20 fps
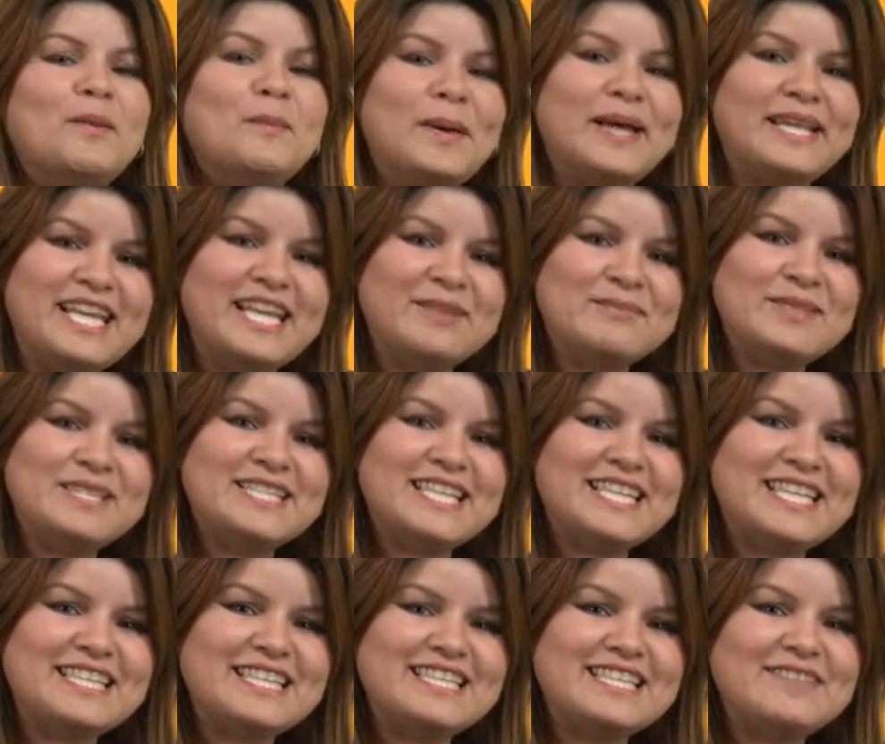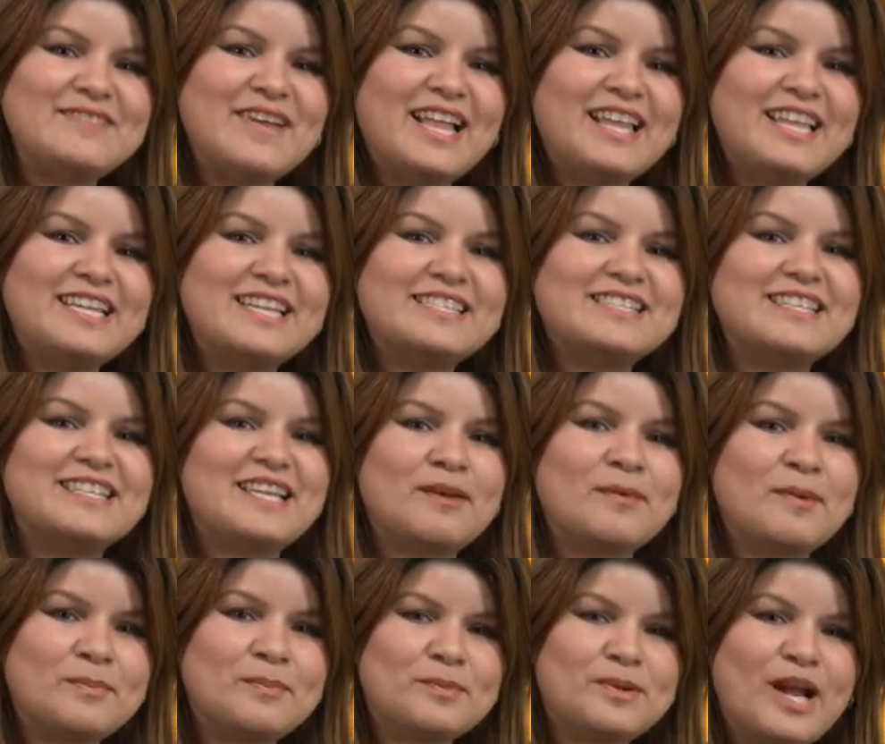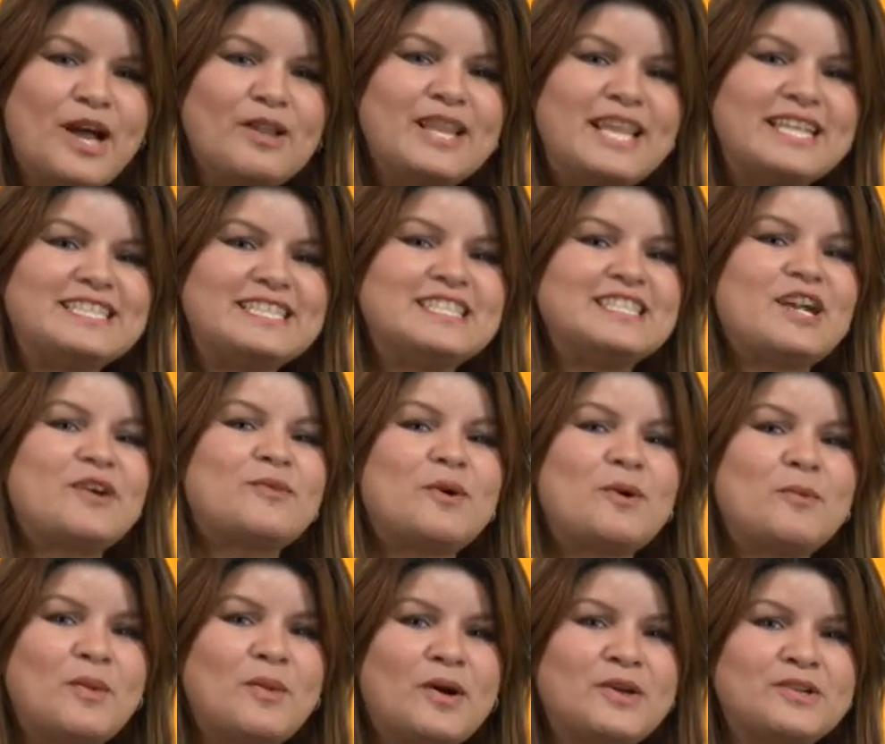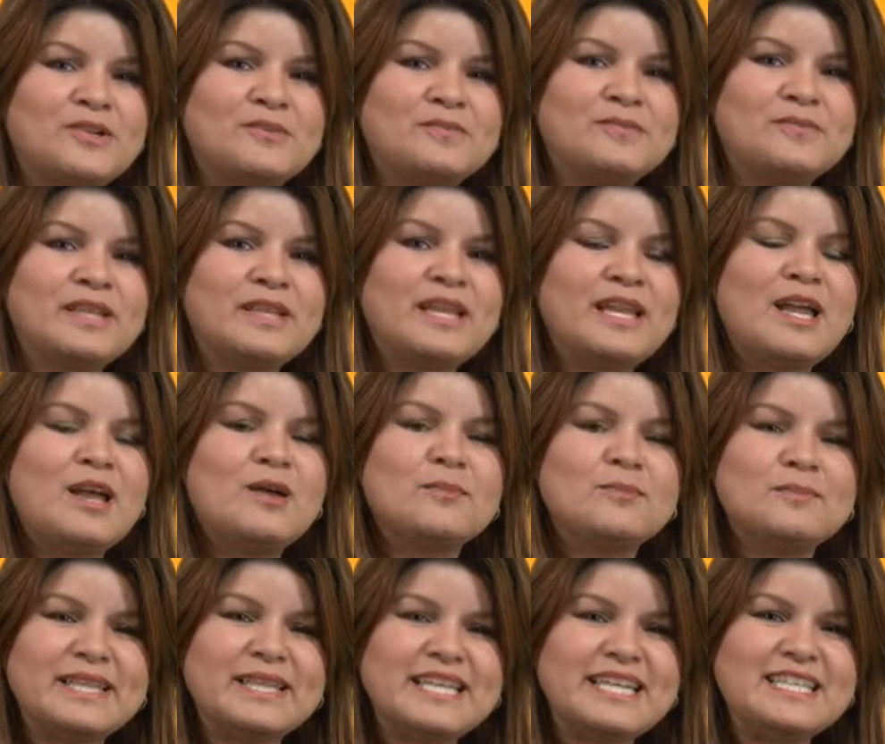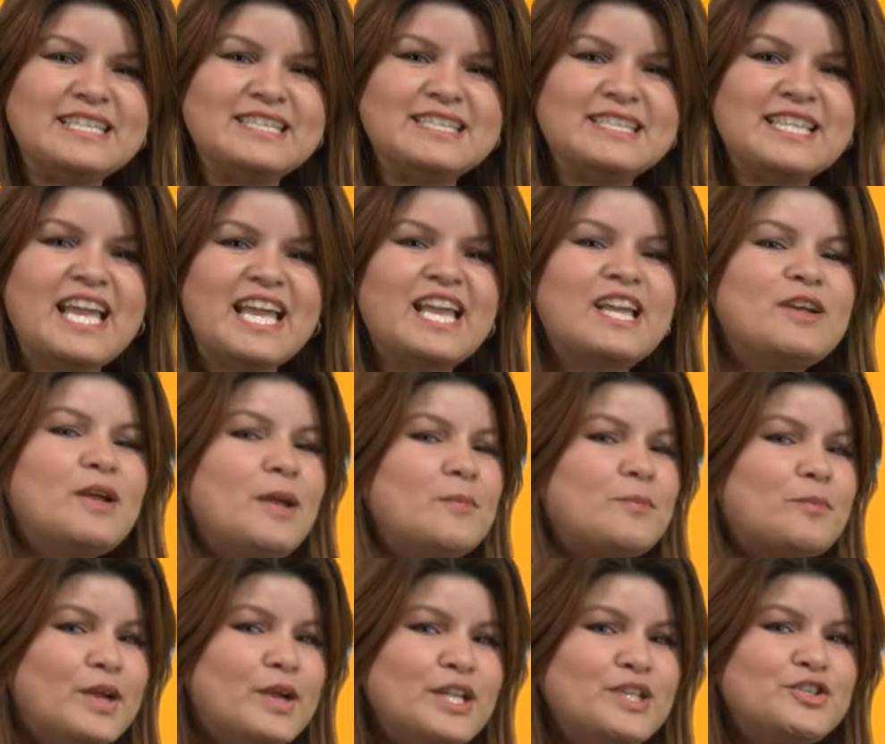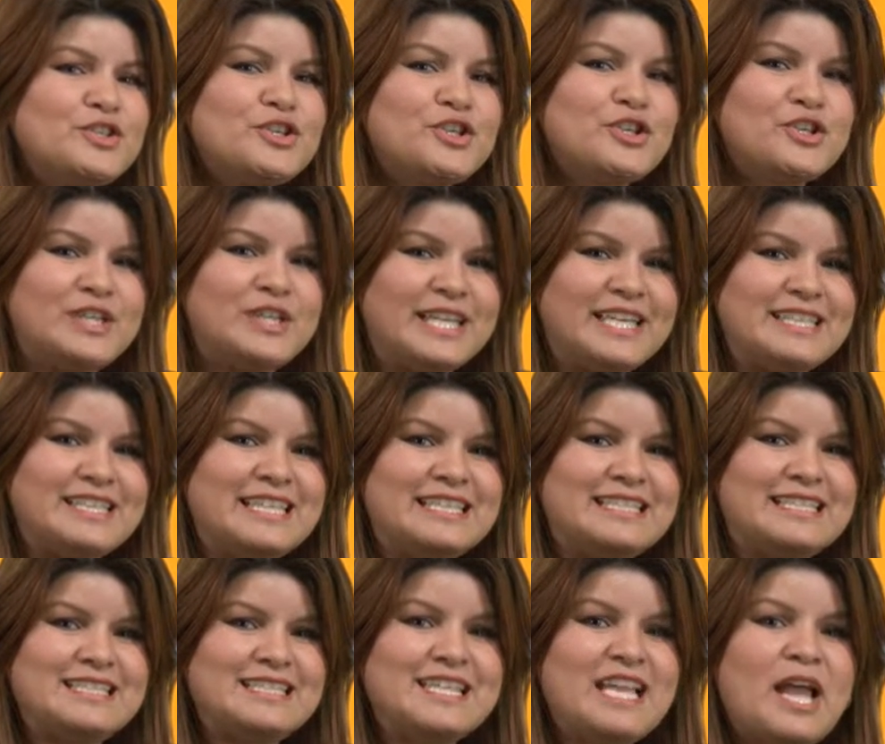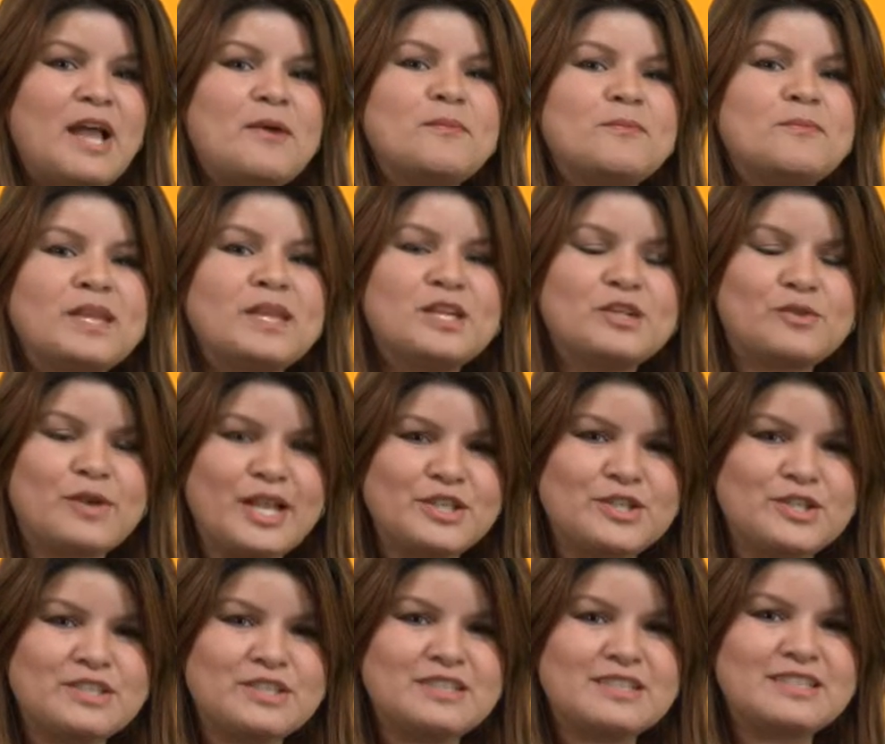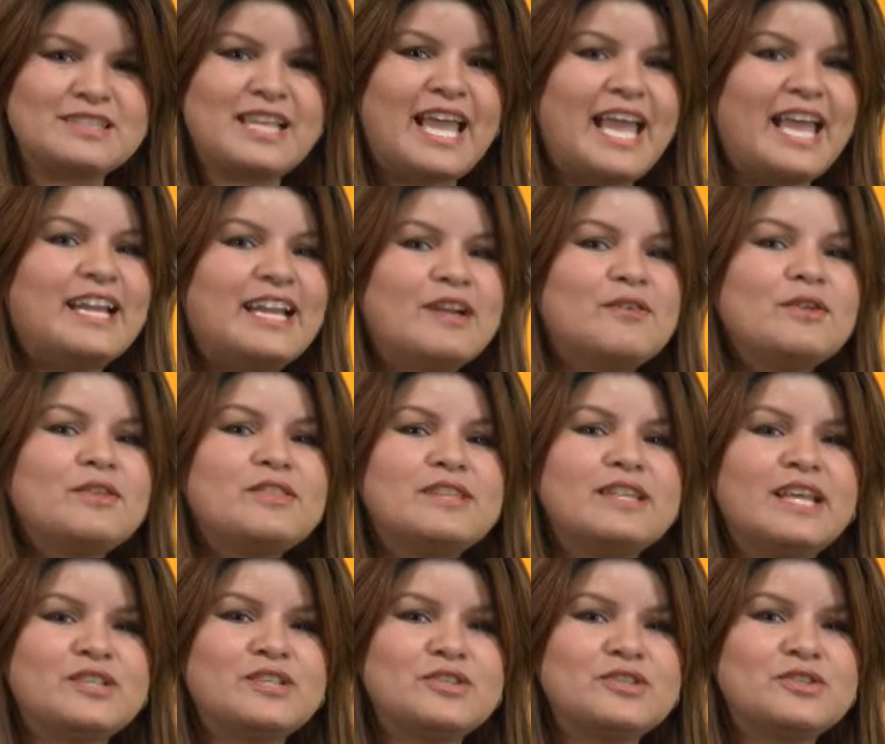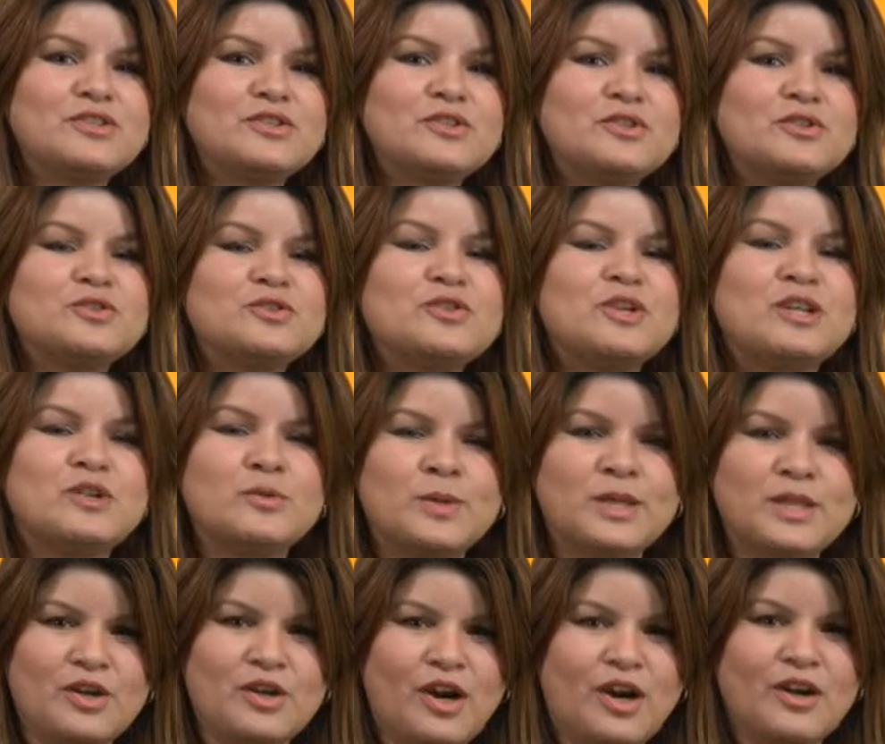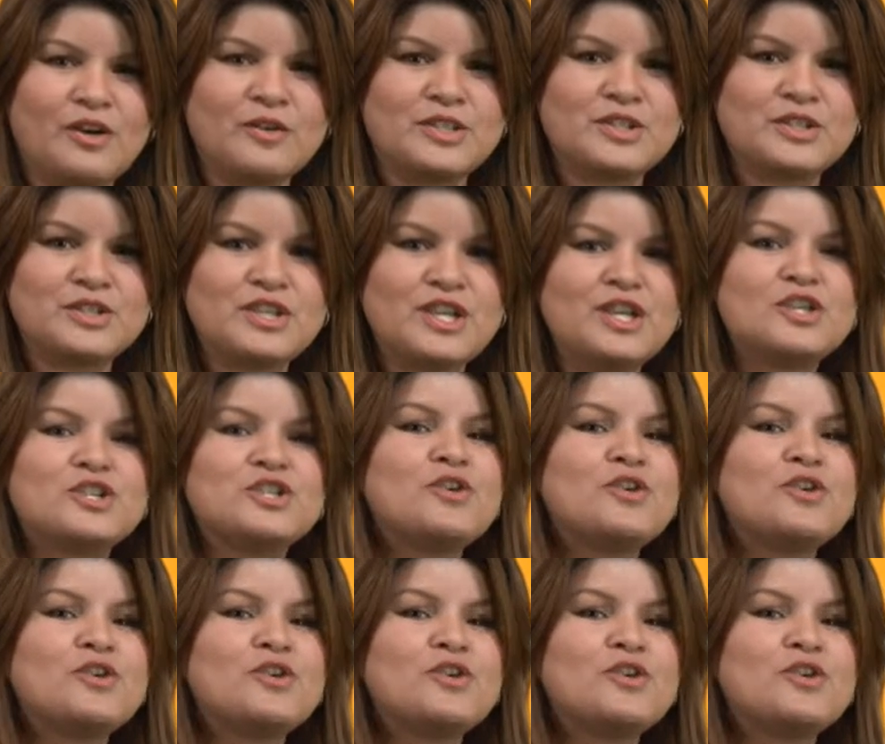My name is Jenny Cibeles and I'm a proud Latina role model. Please, embrace your uniqueness, be gracious, and everything that you do, do it with courage.